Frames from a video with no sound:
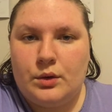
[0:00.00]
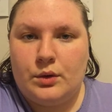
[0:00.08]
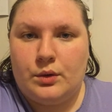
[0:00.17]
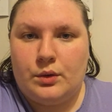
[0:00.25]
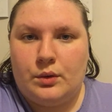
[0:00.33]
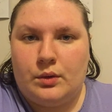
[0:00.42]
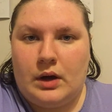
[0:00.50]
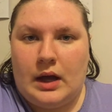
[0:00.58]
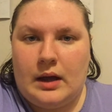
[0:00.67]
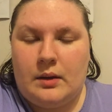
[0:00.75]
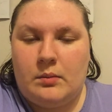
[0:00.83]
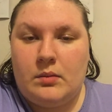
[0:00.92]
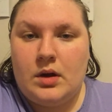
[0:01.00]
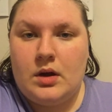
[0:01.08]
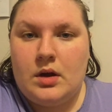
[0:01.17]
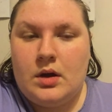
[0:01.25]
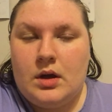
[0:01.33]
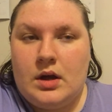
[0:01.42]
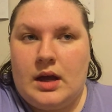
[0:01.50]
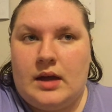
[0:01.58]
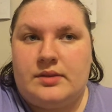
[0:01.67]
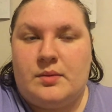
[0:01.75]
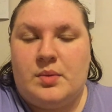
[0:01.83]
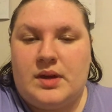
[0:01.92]
who,
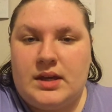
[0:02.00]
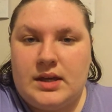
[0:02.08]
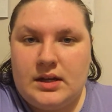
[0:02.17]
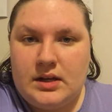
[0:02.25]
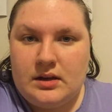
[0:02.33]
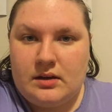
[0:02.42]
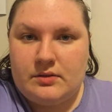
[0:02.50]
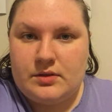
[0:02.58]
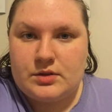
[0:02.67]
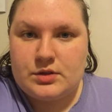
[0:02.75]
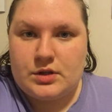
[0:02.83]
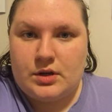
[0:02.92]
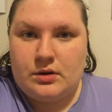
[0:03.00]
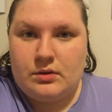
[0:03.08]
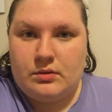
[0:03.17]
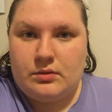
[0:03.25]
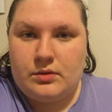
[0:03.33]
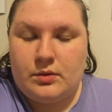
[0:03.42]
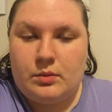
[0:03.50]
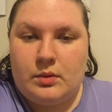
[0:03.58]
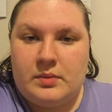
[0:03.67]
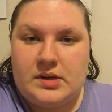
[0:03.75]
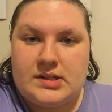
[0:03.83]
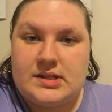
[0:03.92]
at the beginning of the show, the
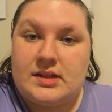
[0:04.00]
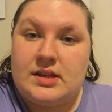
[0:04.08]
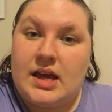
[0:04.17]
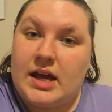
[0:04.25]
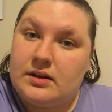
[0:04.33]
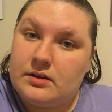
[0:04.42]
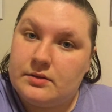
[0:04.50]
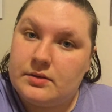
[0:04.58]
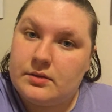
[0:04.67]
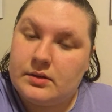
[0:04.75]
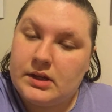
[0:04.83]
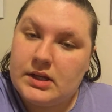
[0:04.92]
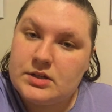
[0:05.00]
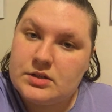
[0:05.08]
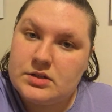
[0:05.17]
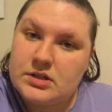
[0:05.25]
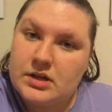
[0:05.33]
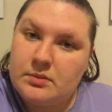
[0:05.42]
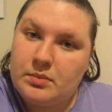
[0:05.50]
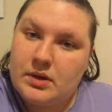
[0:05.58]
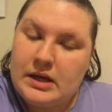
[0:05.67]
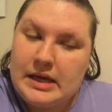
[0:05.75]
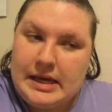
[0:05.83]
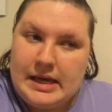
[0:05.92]
woman is at the end of the relationship
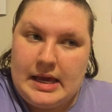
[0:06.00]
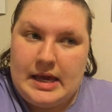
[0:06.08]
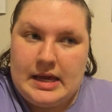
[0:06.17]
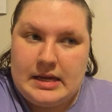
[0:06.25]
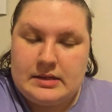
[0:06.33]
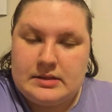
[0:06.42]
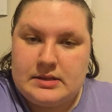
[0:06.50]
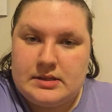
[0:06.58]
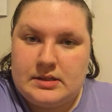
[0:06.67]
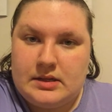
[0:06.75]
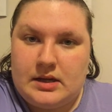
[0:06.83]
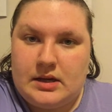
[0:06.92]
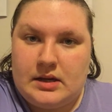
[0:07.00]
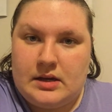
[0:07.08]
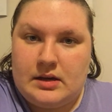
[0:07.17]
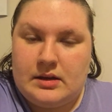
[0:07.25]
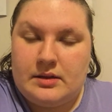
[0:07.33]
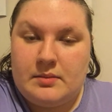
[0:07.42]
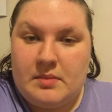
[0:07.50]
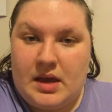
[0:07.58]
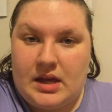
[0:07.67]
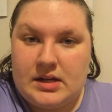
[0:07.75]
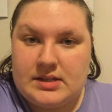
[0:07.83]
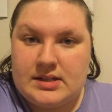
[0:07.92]
and the
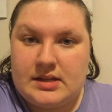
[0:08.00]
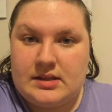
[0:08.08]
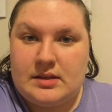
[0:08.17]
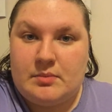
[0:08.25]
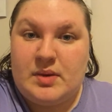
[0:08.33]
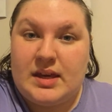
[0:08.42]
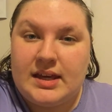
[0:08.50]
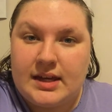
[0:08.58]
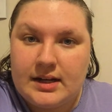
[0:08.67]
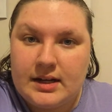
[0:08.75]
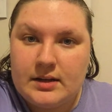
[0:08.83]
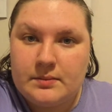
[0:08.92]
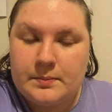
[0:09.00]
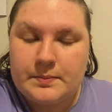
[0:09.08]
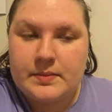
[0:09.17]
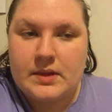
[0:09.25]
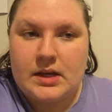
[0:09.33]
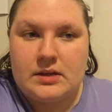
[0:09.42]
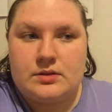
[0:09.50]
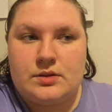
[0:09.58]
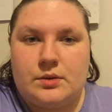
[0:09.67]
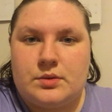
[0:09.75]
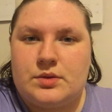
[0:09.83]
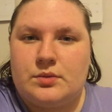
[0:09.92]
man is at the beginning, and
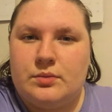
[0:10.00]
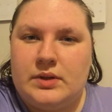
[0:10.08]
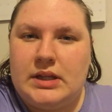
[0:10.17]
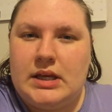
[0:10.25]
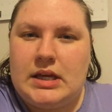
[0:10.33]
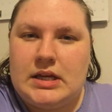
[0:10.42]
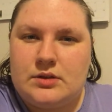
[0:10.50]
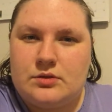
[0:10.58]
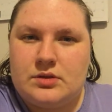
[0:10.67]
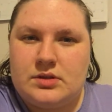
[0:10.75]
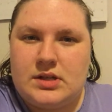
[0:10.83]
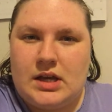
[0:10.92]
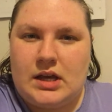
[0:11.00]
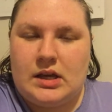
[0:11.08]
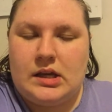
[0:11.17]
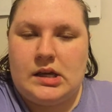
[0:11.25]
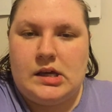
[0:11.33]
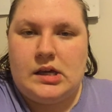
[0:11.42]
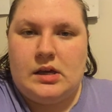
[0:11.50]
so it's a really interesting